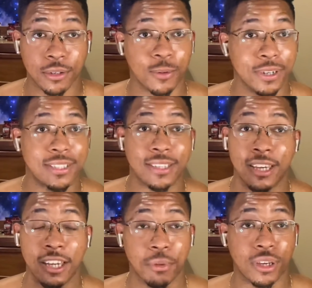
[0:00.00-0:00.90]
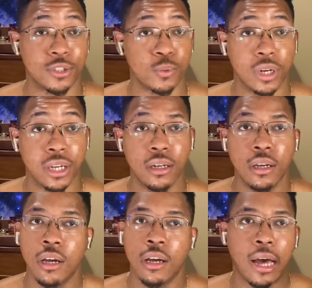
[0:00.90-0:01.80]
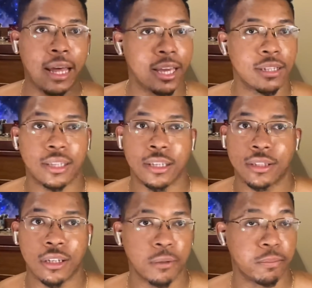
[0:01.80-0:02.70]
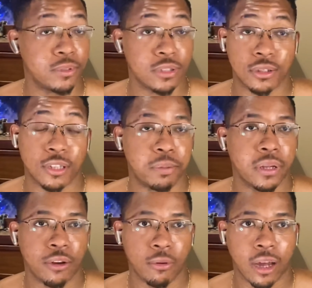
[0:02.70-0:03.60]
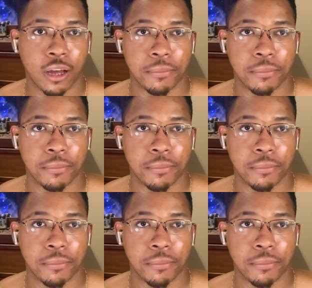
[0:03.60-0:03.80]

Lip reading: Once again, because one, I got teased on the playground